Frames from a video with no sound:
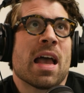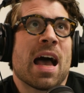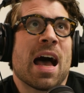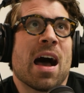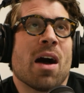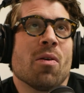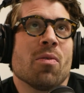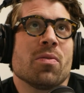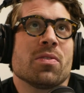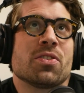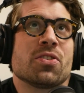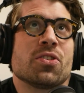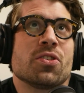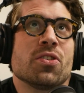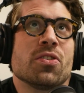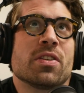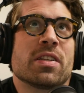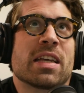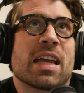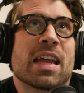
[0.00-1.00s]
How
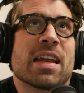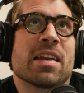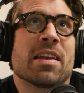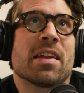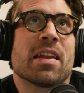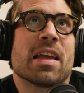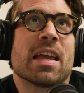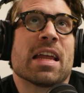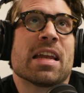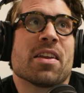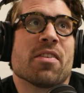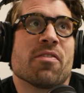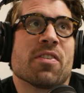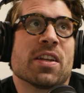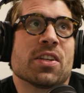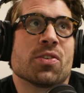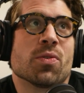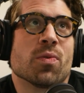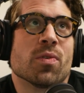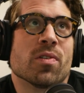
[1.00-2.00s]
can
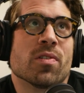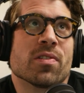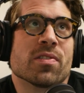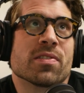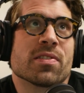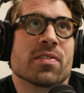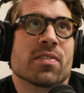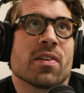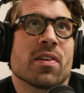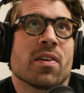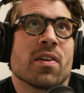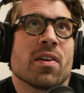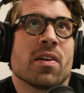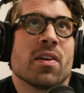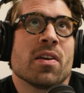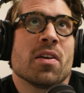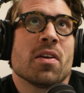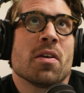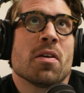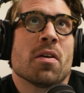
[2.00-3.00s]
individuals
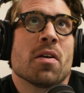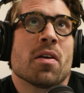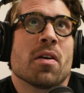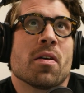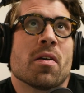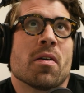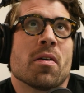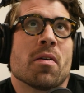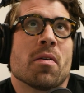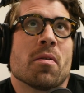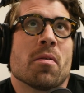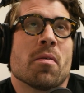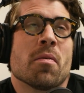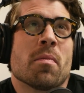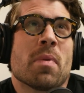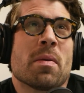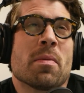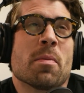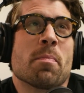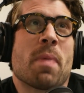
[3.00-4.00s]

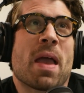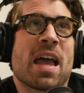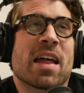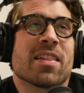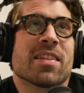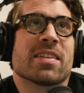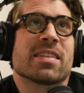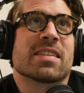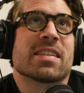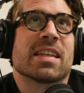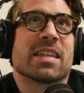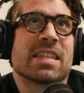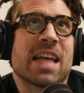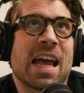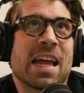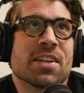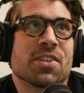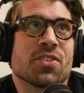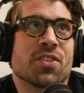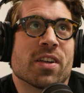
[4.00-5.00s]
maybe balance the
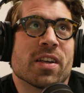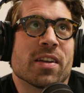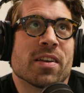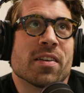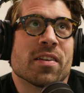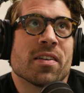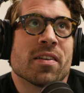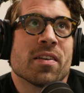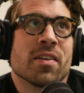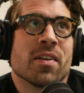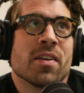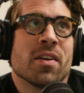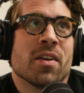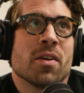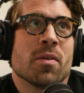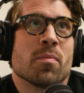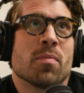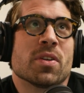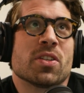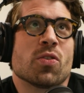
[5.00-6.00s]
tension
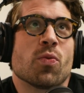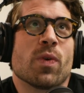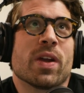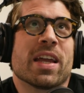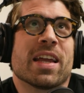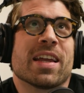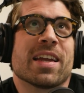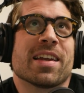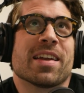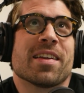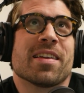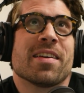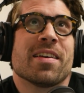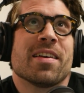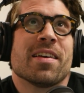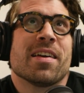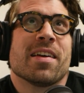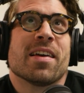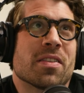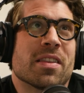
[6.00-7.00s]
between
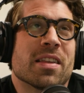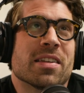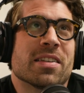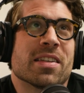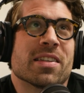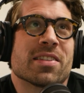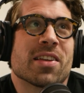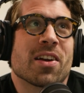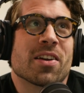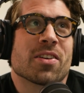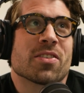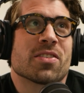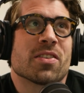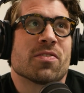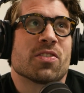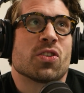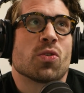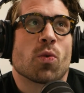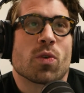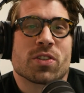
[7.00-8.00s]
the desires of
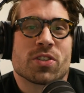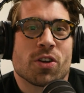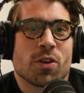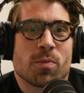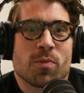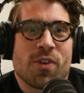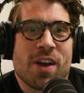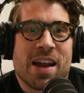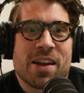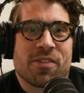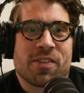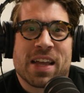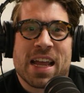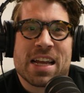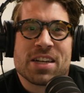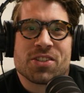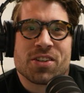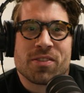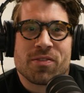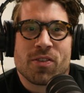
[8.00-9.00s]
short-term
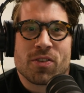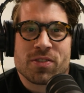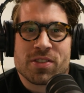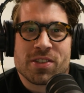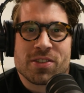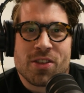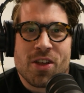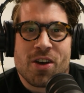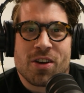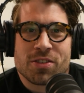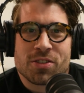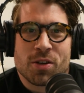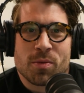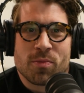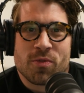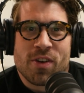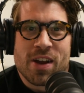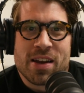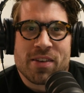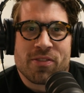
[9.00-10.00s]
gratification versus long-term
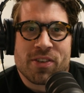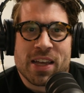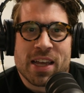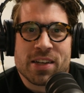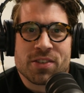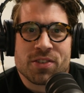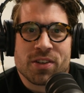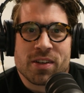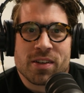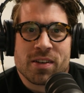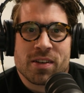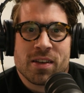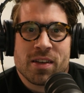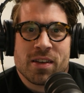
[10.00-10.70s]
gratification?